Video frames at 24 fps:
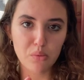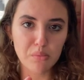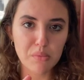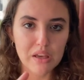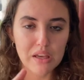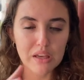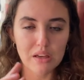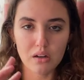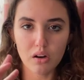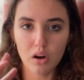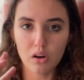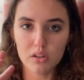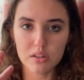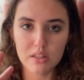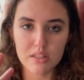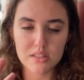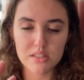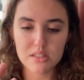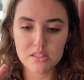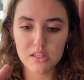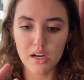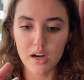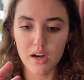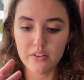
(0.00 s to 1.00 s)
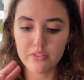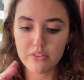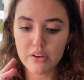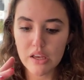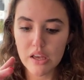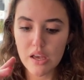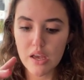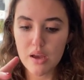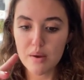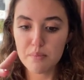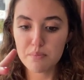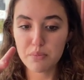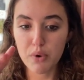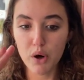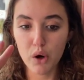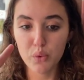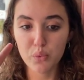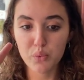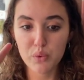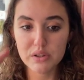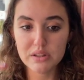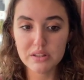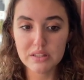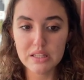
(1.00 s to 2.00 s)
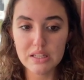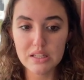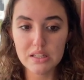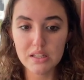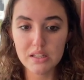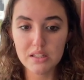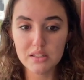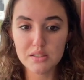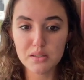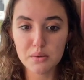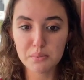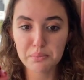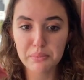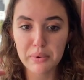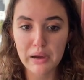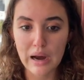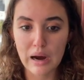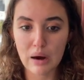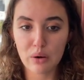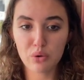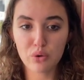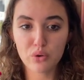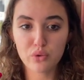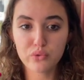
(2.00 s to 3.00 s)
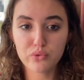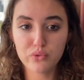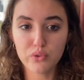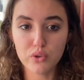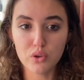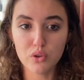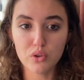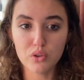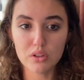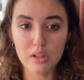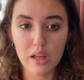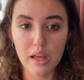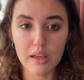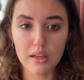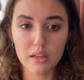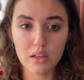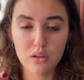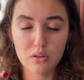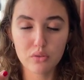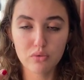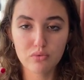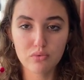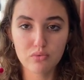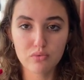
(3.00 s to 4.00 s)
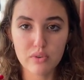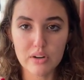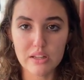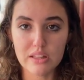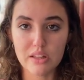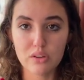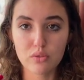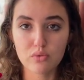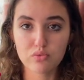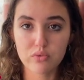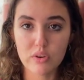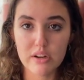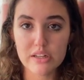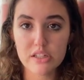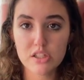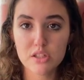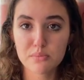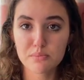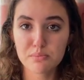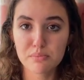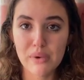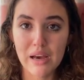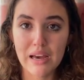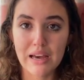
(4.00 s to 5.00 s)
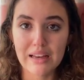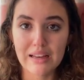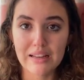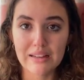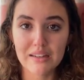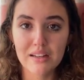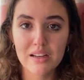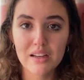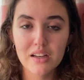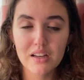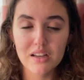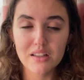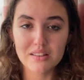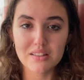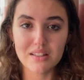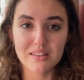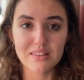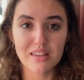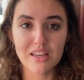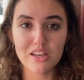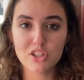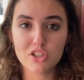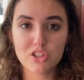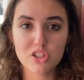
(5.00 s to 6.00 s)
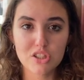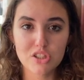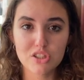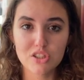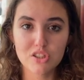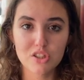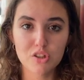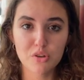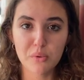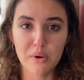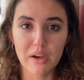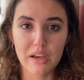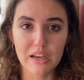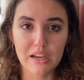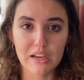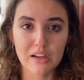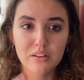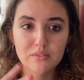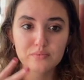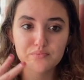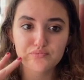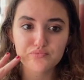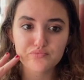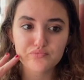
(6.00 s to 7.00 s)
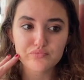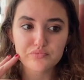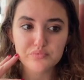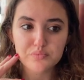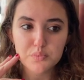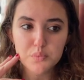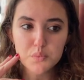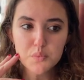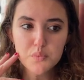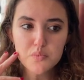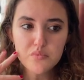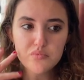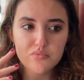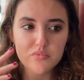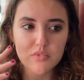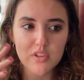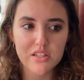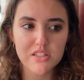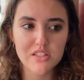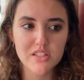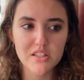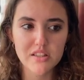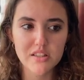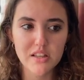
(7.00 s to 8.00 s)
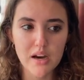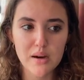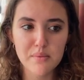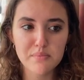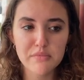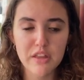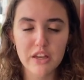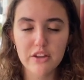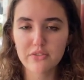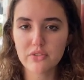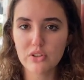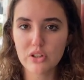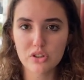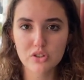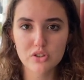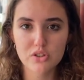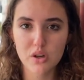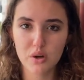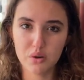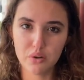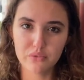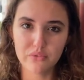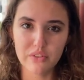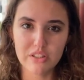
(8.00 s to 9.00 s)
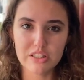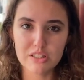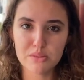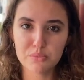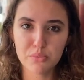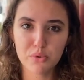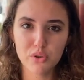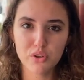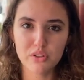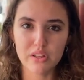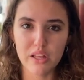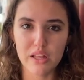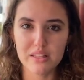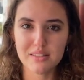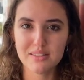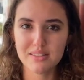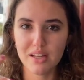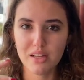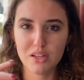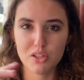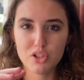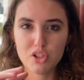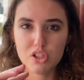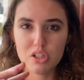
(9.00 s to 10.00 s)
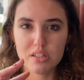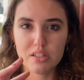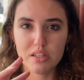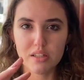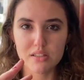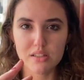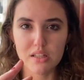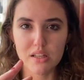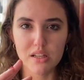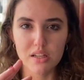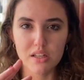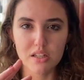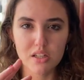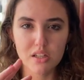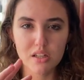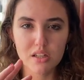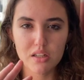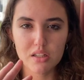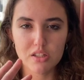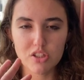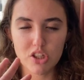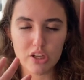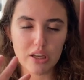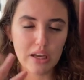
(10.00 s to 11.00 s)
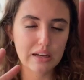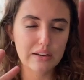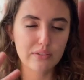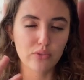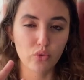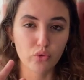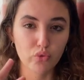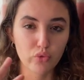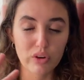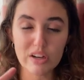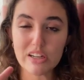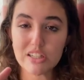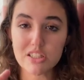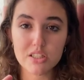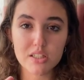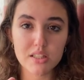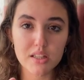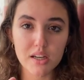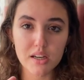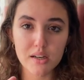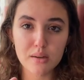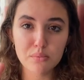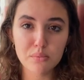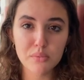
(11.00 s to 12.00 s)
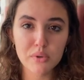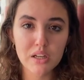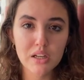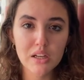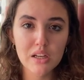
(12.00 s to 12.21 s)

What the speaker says: me and all this stuff. But with these powerful, like really rich men, the things she's doing to them, they feel so invincible that it's like she can't even reach them.